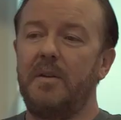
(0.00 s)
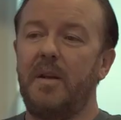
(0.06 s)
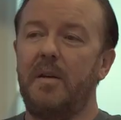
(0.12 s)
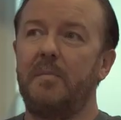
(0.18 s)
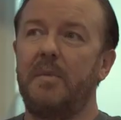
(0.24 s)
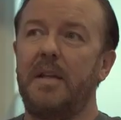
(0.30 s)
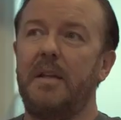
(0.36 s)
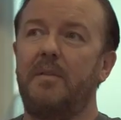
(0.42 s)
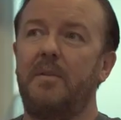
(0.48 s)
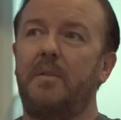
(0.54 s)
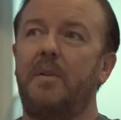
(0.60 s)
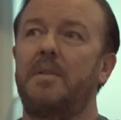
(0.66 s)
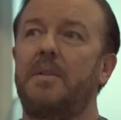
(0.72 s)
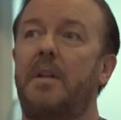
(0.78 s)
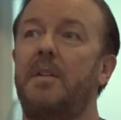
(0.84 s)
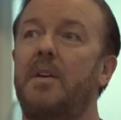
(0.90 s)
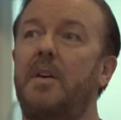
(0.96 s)
don't believe in all
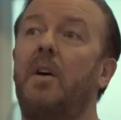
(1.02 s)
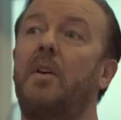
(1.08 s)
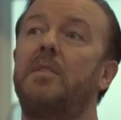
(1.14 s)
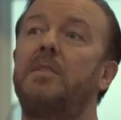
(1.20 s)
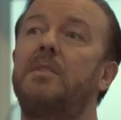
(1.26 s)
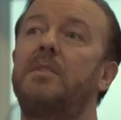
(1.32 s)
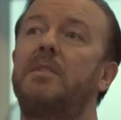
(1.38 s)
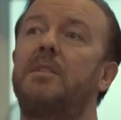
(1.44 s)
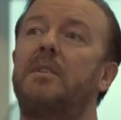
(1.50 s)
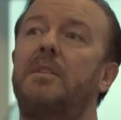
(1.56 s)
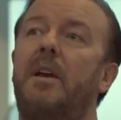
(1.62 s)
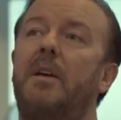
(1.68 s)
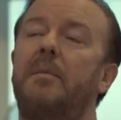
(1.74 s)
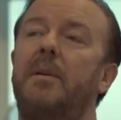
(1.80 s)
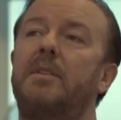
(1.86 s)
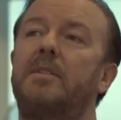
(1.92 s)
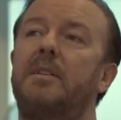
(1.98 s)
those other gods
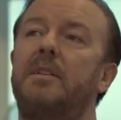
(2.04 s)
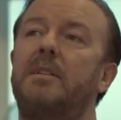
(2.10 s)
I mentioned?